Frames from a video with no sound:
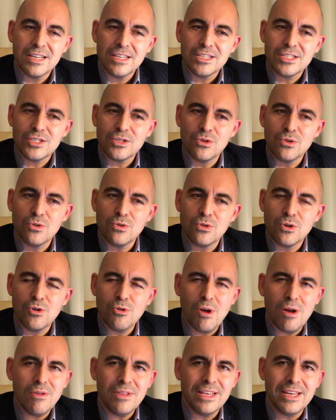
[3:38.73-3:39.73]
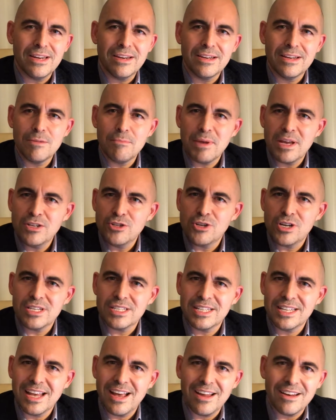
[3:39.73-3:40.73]
So go out there, and it'd be
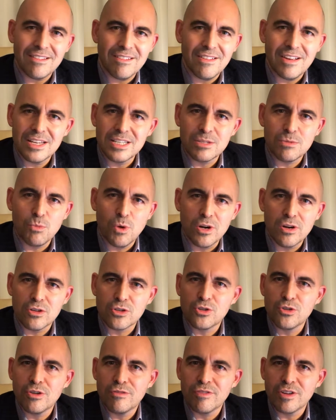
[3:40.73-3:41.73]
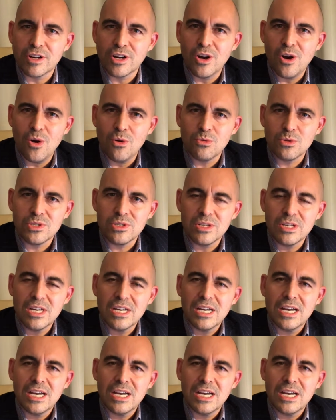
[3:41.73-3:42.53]
interesting to analyse 1 or 2 of your calls